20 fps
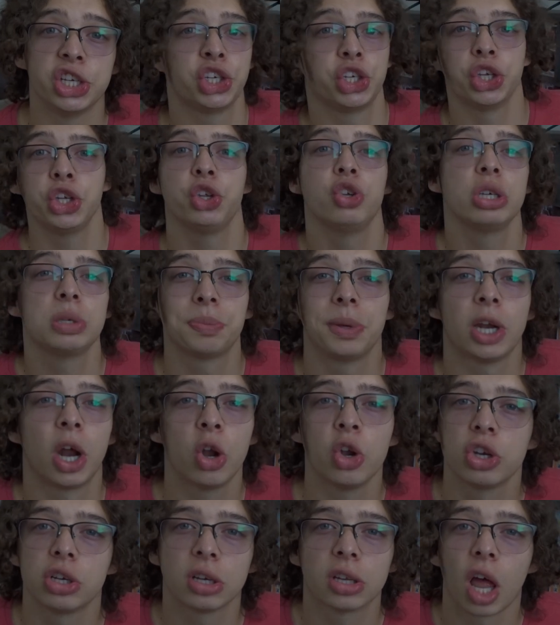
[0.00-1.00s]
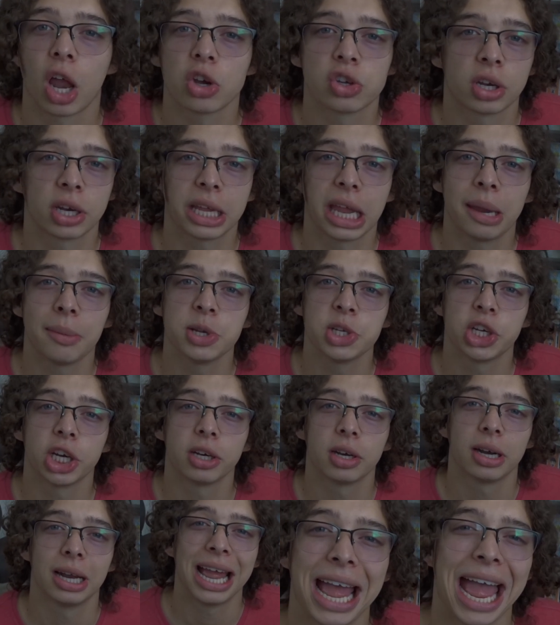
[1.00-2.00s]
Should you spend hundreds of dollars on a gaming
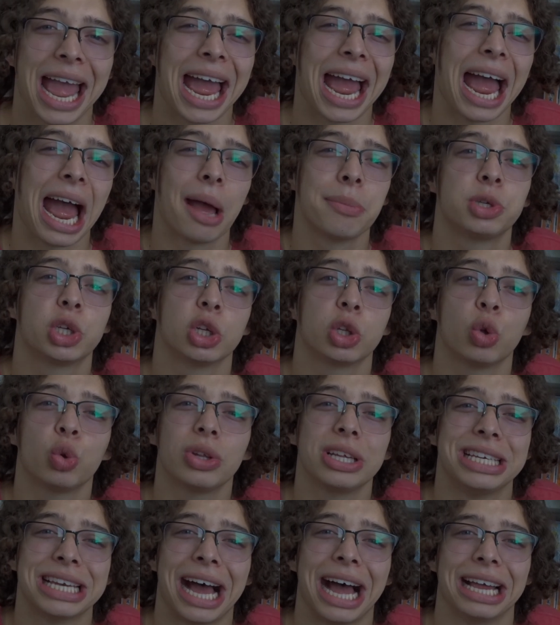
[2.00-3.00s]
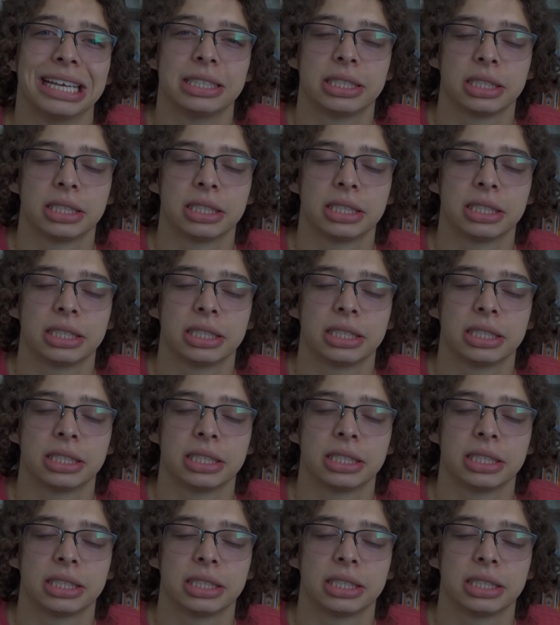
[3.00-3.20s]
chair? Absolutely not.